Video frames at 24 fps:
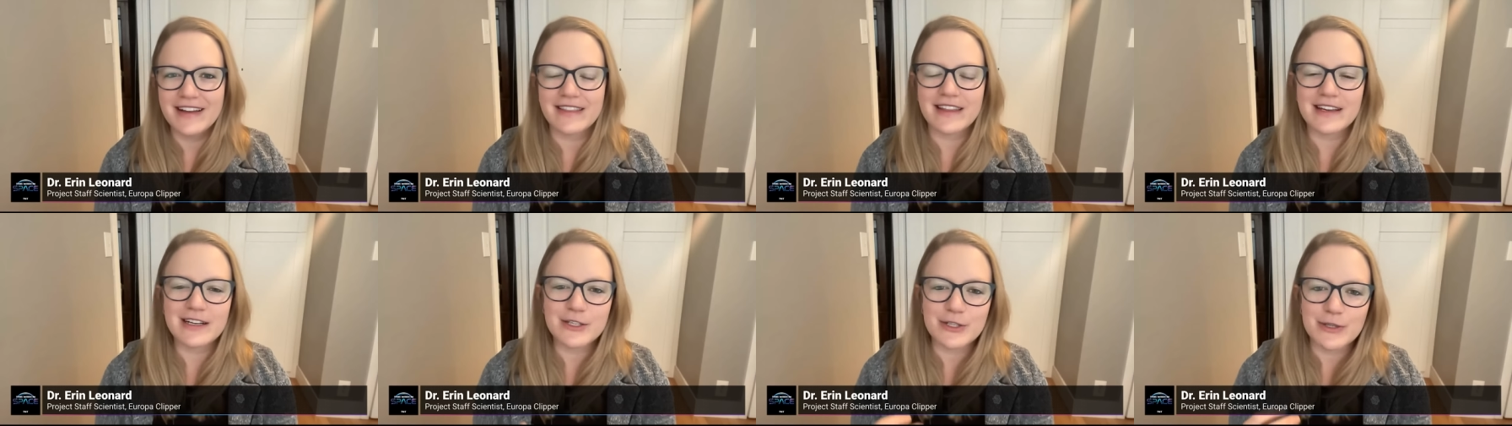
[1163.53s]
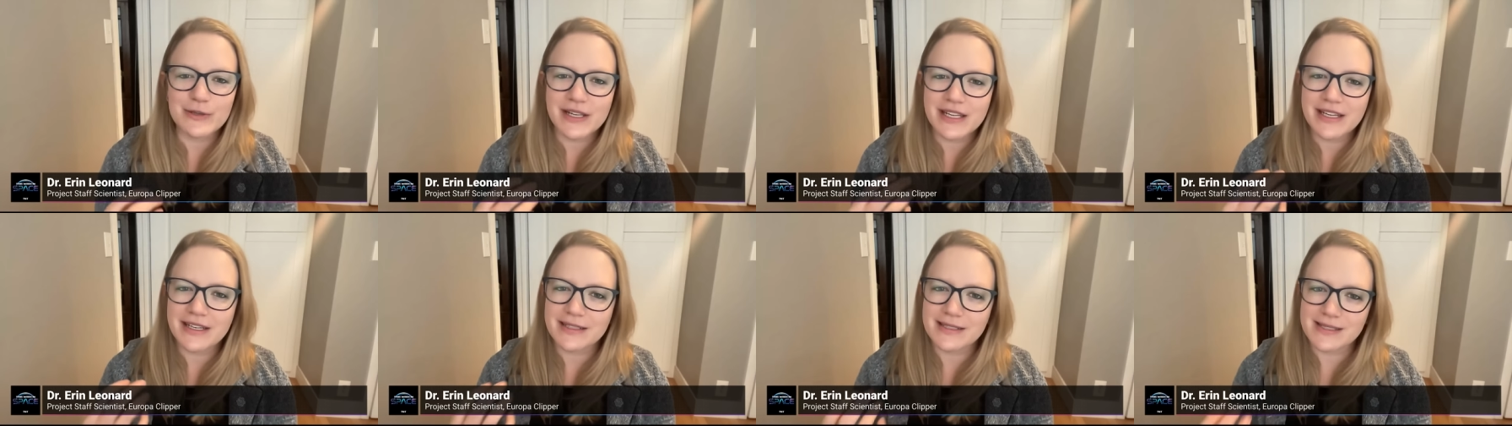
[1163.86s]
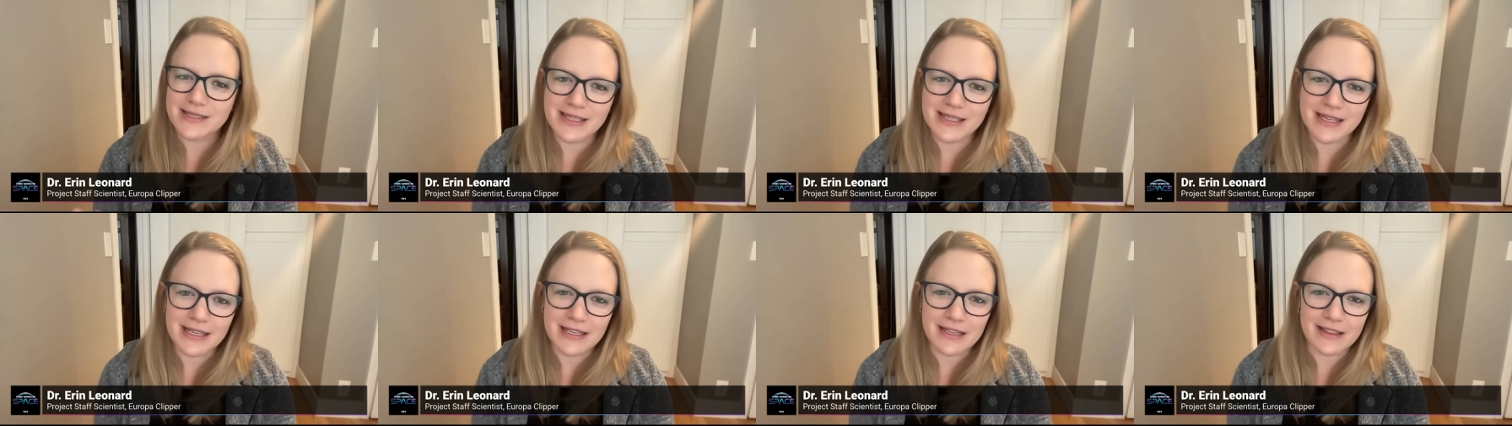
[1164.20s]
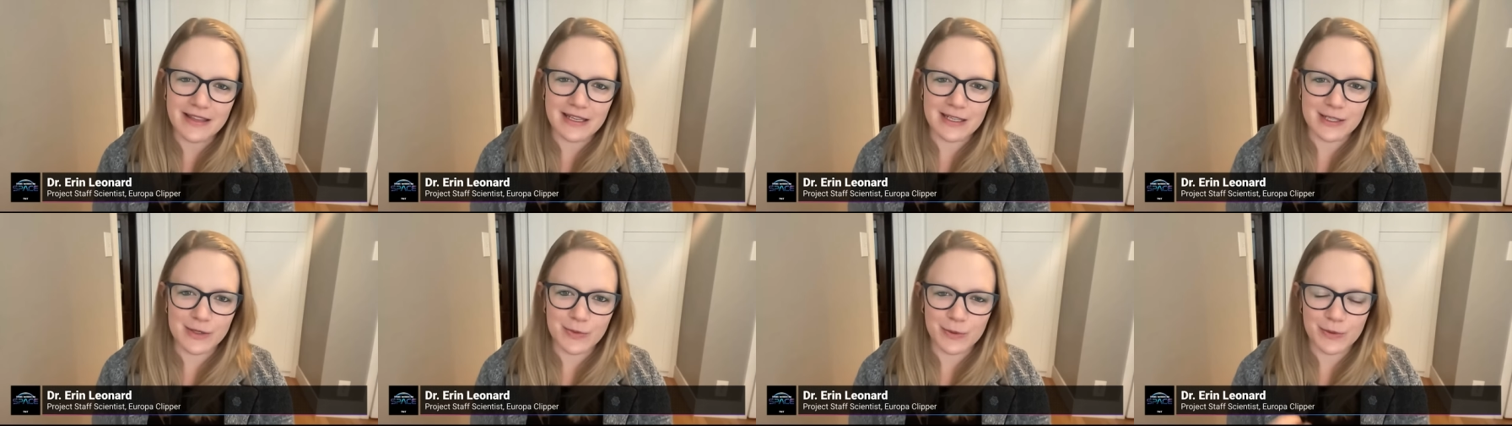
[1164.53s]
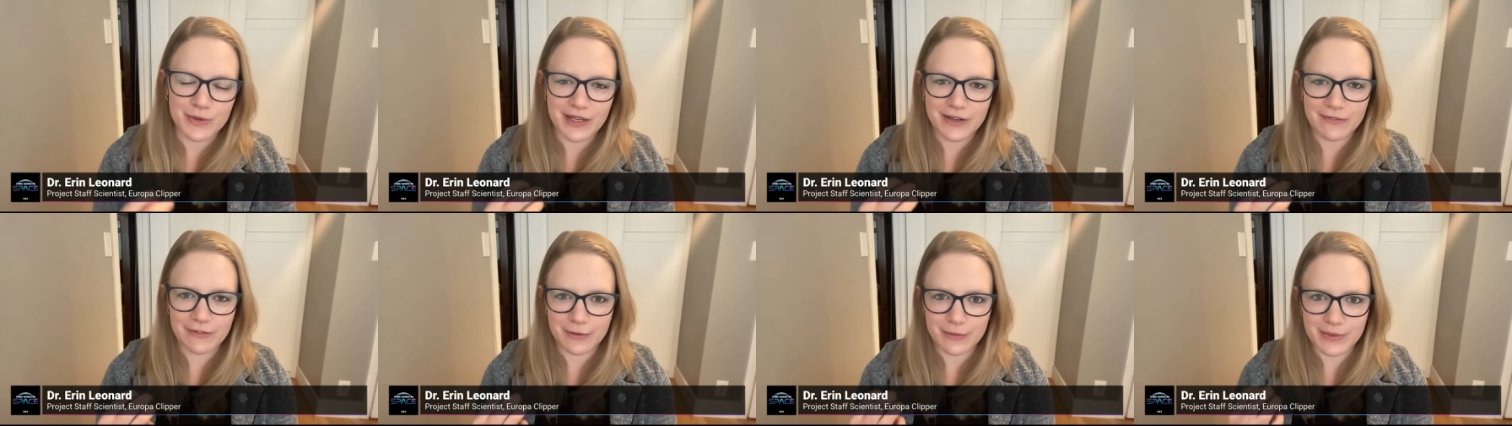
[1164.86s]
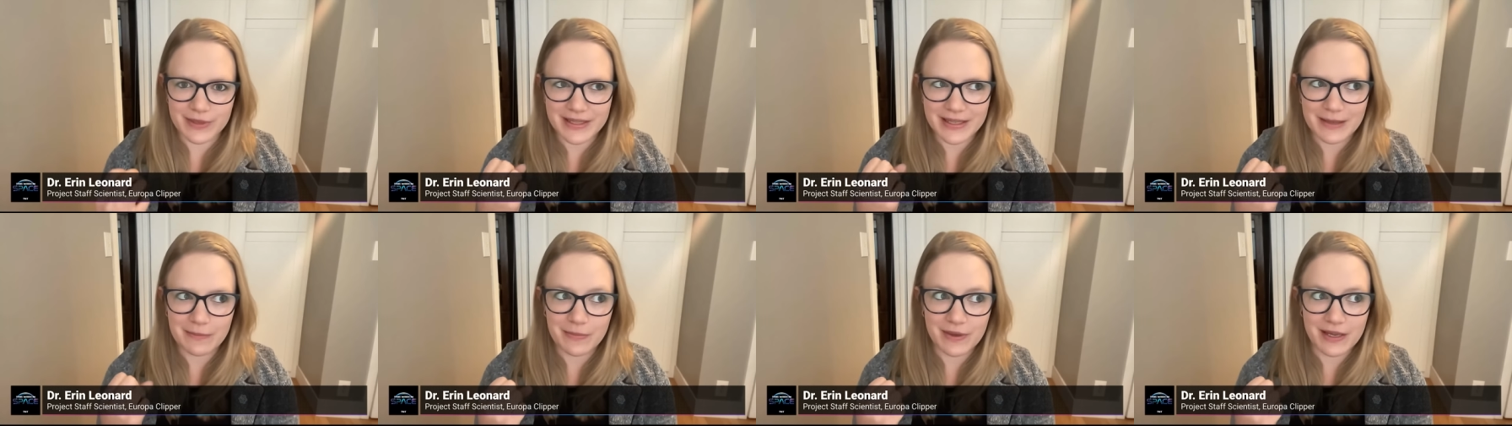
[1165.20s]
things you can't see, things we'll never
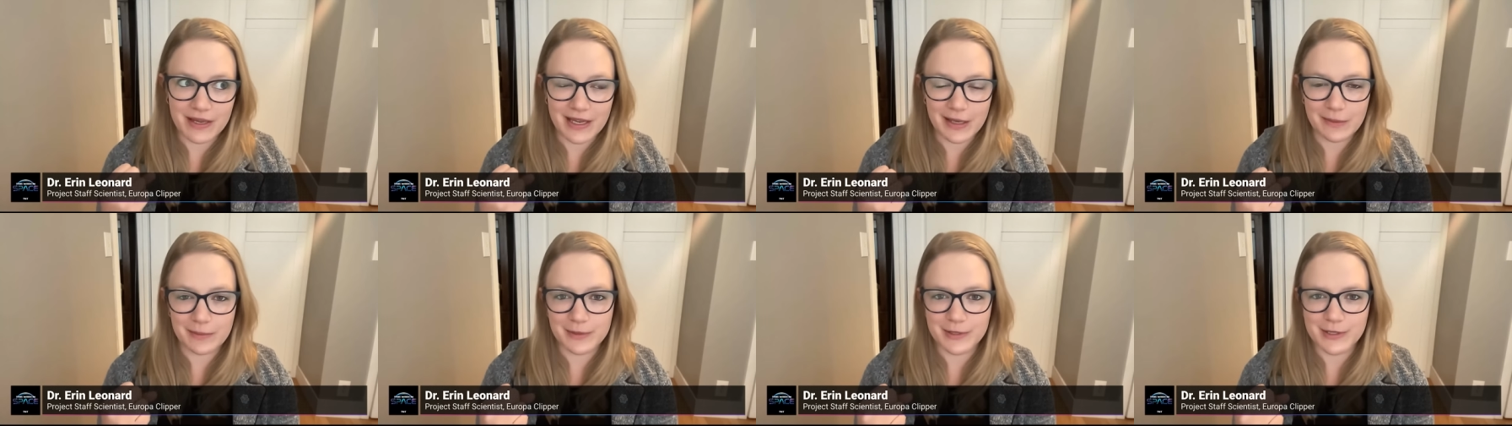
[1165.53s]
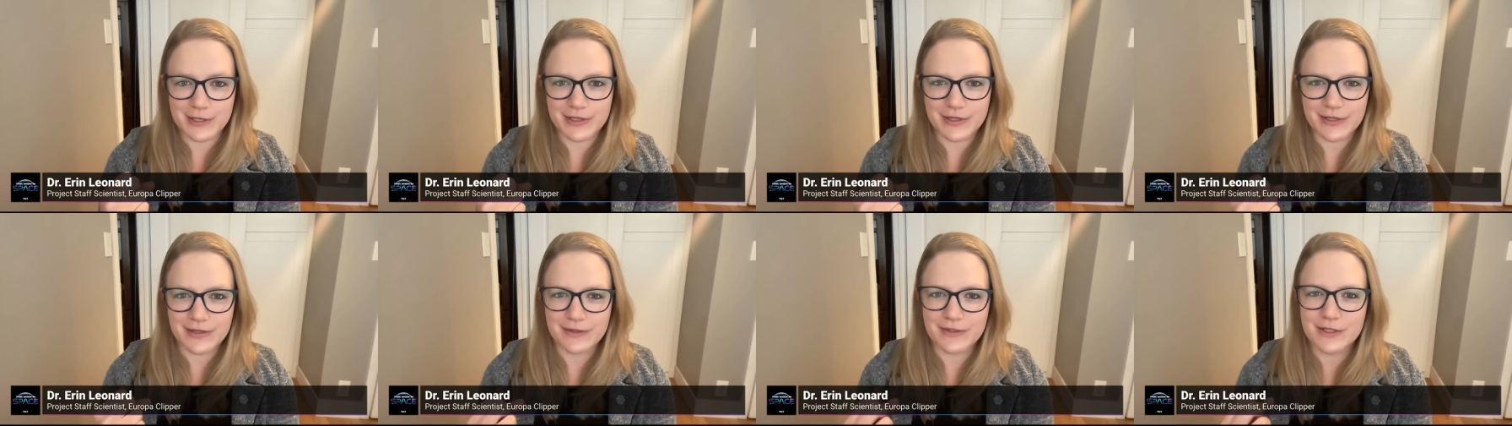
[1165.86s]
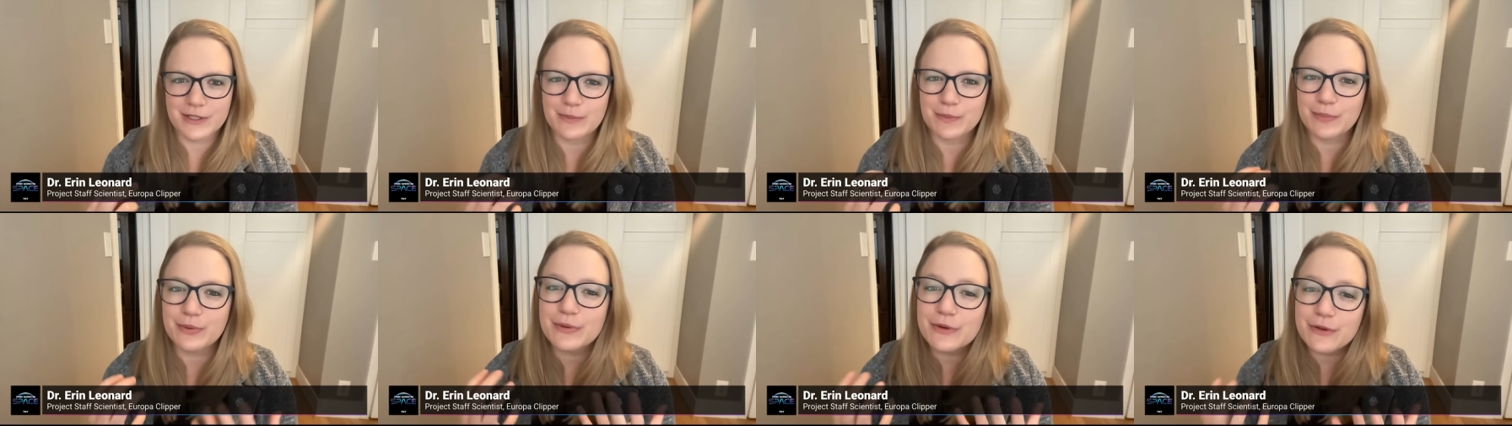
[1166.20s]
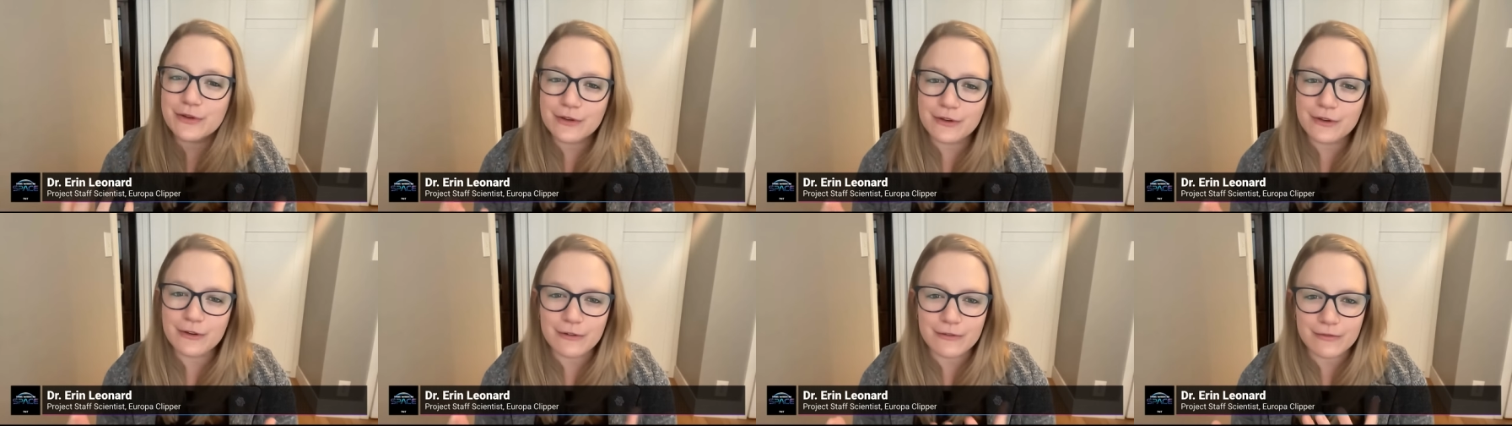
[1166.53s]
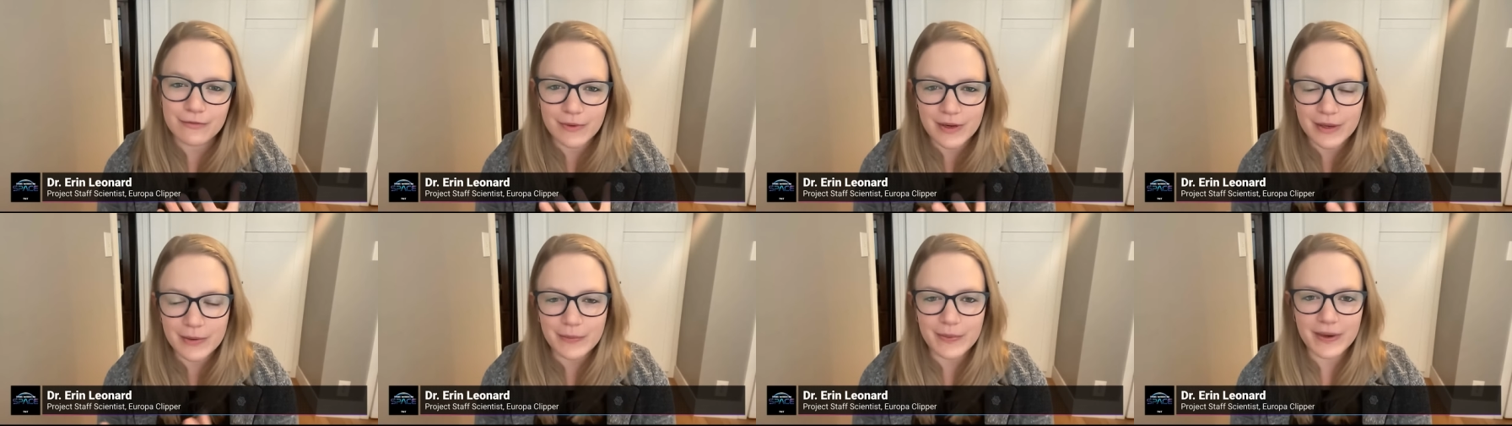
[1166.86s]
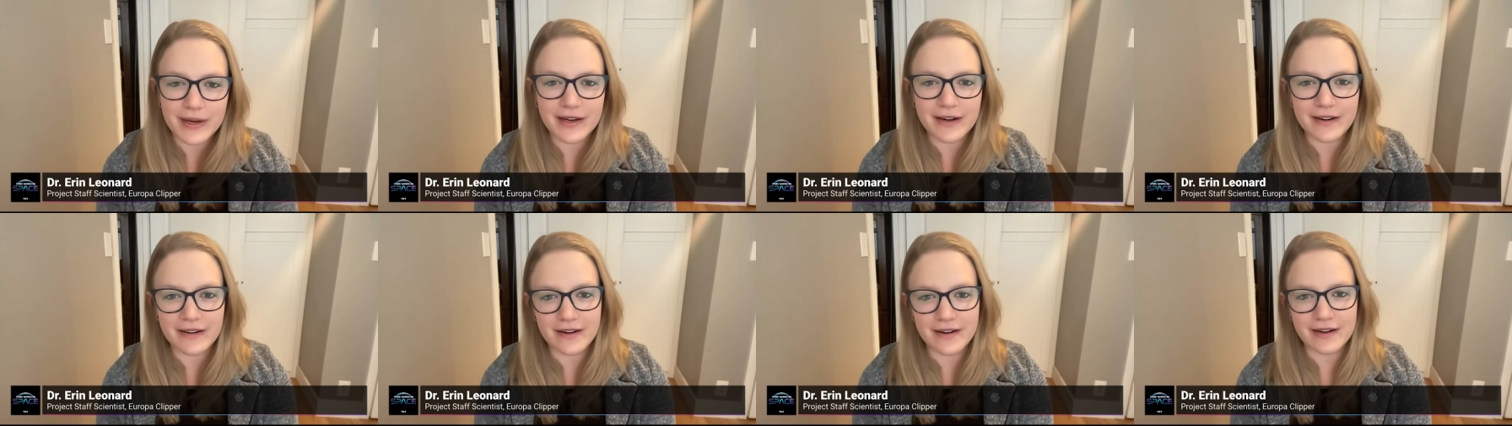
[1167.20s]
really be able to prove one
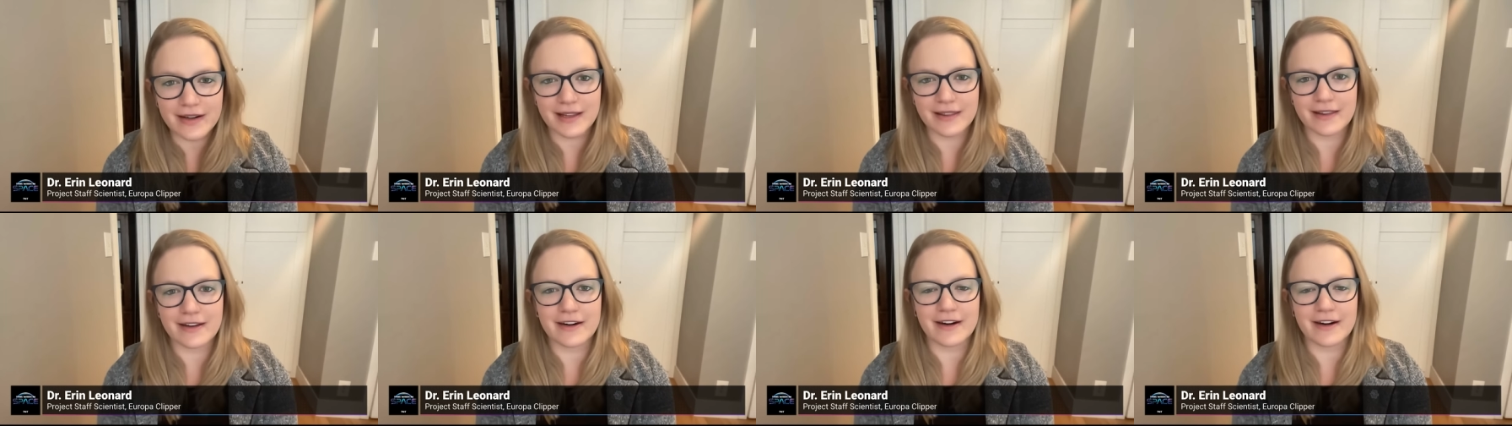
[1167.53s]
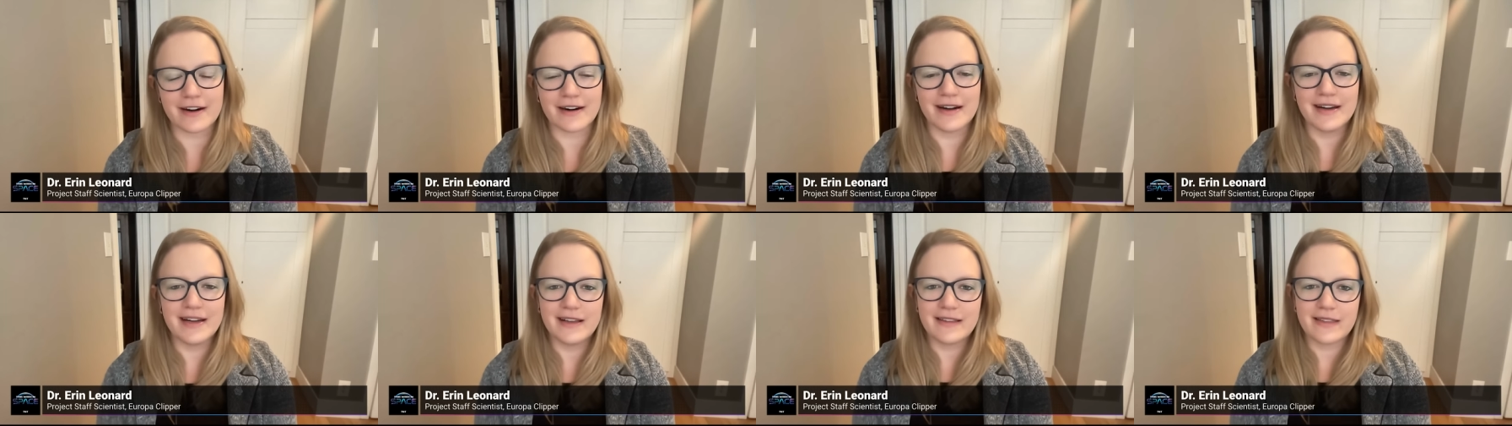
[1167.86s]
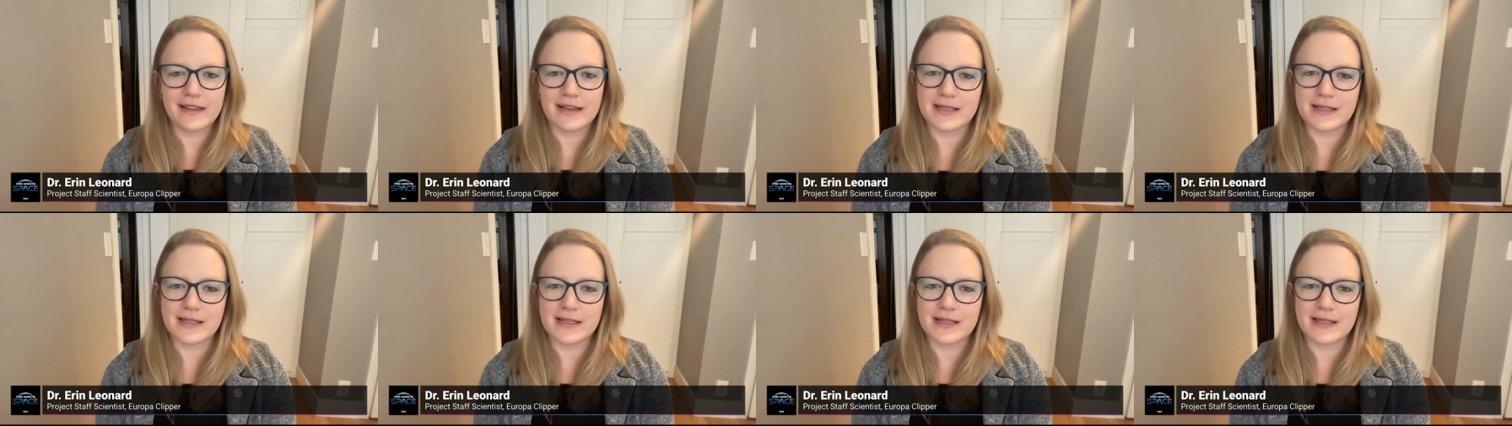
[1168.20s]
way or another,